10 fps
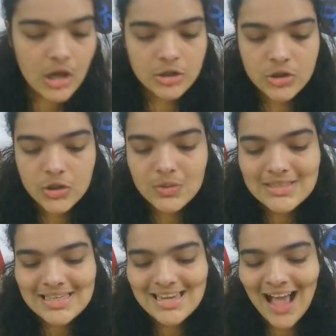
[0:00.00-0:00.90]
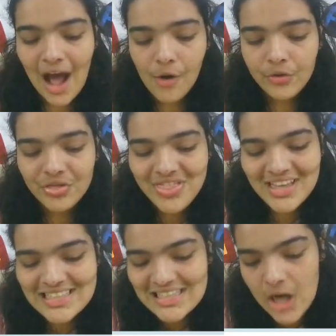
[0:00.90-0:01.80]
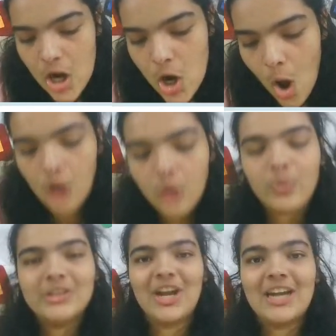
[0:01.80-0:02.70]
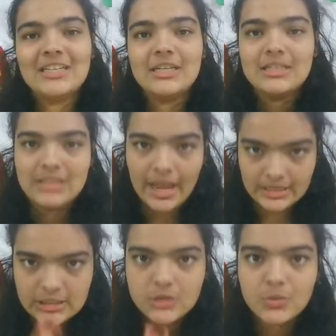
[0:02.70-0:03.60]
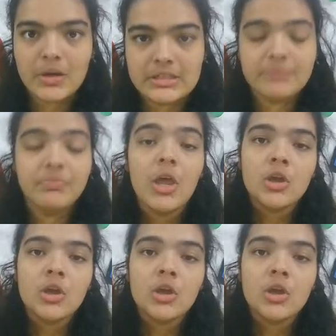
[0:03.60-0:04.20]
So you see how this long width right here is 1920.